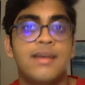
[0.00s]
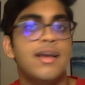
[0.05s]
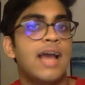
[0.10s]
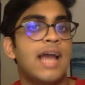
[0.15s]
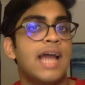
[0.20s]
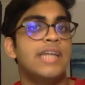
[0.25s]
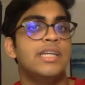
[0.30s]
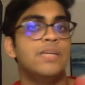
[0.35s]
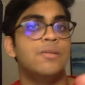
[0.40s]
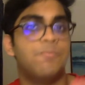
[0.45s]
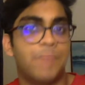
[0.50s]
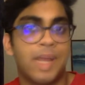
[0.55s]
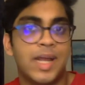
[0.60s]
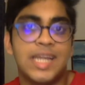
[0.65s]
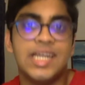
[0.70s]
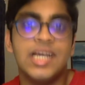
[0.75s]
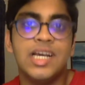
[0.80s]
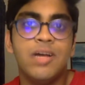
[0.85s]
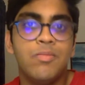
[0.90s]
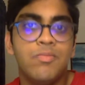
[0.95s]
And
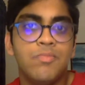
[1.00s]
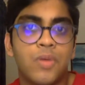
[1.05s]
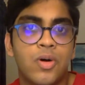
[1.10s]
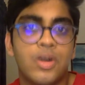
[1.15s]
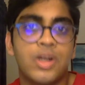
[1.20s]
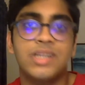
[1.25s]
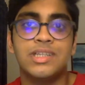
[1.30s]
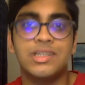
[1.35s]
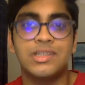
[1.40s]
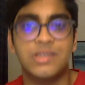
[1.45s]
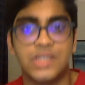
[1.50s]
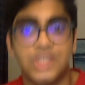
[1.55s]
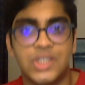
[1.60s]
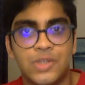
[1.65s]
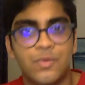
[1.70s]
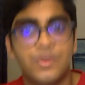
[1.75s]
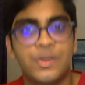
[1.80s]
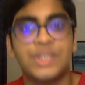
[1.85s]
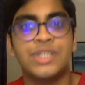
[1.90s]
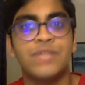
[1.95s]
depending upon the
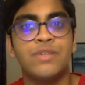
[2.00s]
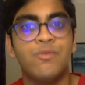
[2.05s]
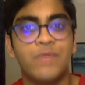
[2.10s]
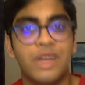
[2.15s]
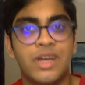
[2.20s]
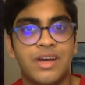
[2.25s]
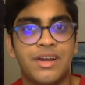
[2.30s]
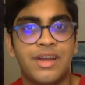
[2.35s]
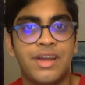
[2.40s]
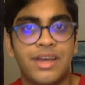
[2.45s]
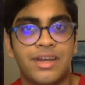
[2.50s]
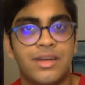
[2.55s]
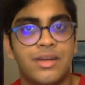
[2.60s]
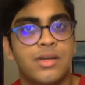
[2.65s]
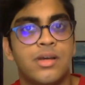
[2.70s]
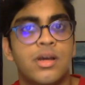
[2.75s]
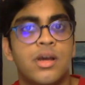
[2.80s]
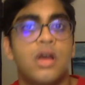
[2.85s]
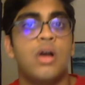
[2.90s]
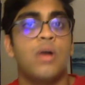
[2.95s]
situation we are
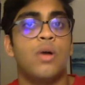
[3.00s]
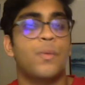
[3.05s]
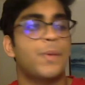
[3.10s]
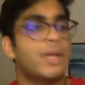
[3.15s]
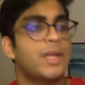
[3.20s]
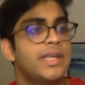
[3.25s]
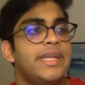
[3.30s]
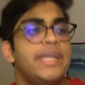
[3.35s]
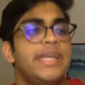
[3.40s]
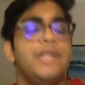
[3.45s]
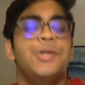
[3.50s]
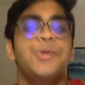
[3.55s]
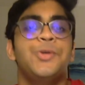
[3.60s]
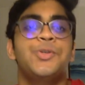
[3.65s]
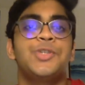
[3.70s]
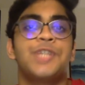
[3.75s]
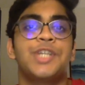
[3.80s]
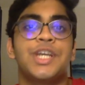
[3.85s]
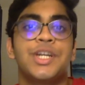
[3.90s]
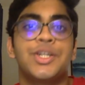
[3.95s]
in, we need to
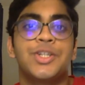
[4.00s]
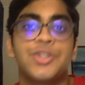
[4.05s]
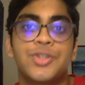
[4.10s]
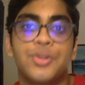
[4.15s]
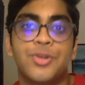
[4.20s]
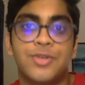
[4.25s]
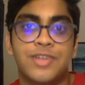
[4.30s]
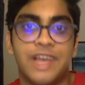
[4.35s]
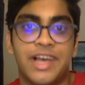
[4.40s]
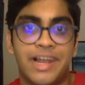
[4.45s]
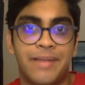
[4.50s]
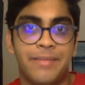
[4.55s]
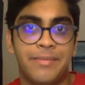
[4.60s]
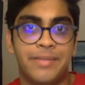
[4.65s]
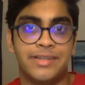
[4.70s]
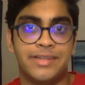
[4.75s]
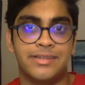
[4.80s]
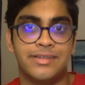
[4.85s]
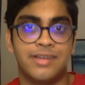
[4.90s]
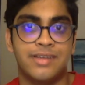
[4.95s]
change those
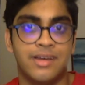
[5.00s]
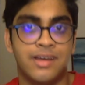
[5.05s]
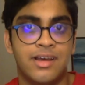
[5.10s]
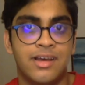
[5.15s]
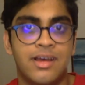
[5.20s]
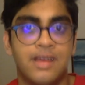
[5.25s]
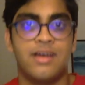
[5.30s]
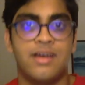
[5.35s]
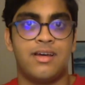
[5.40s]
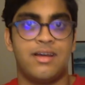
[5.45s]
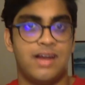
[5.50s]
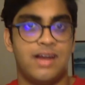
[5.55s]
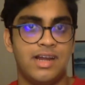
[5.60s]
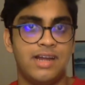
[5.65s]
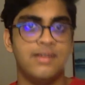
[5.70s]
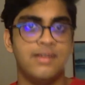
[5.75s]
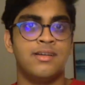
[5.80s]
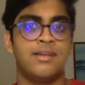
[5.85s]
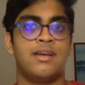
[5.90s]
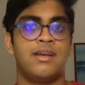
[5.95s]
elements,
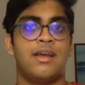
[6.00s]
right?